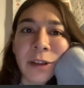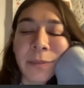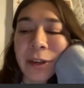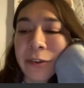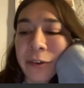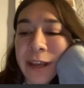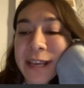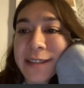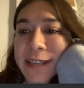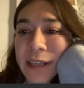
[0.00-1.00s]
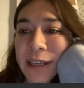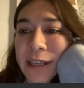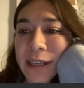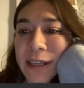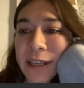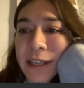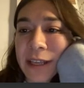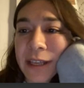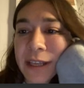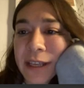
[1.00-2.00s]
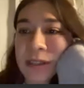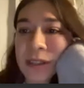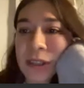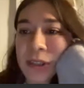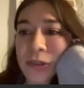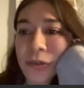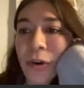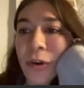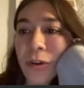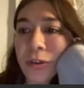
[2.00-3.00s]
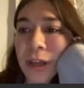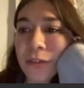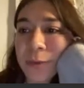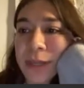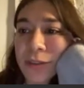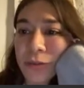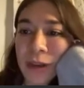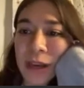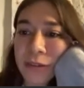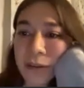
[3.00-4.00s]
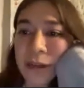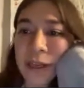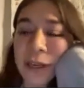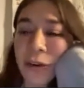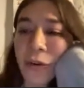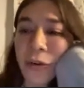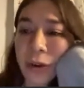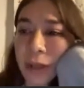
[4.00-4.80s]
Let me resend you the questions, the scroll that pieced together in